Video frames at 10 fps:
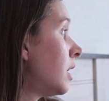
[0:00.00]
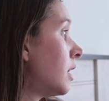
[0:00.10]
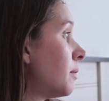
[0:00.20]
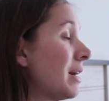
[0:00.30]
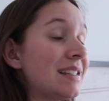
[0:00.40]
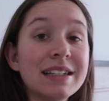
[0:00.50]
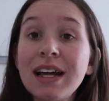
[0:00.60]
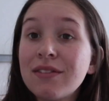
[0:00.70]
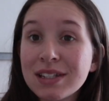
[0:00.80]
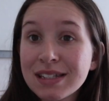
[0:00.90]
I did
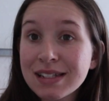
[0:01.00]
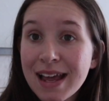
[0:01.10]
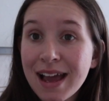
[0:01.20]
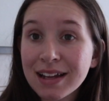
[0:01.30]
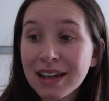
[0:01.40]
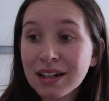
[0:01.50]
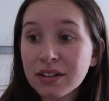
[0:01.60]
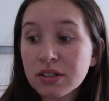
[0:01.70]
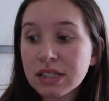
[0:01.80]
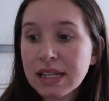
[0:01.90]
have a snack. I had a
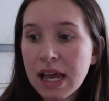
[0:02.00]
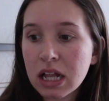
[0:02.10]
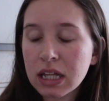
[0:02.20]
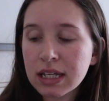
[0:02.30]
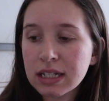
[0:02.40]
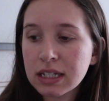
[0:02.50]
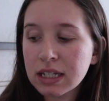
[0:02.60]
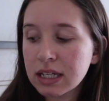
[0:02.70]
little salad.